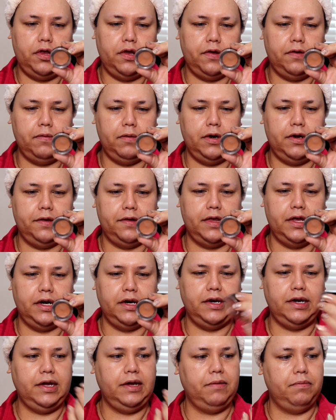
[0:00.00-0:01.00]
This one is the
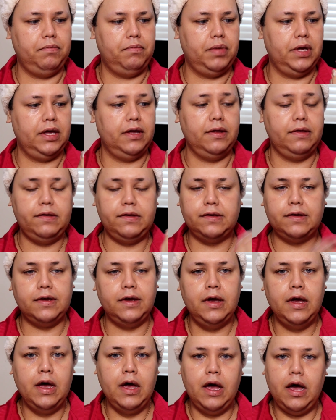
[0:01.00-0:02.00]
Deep Bisque.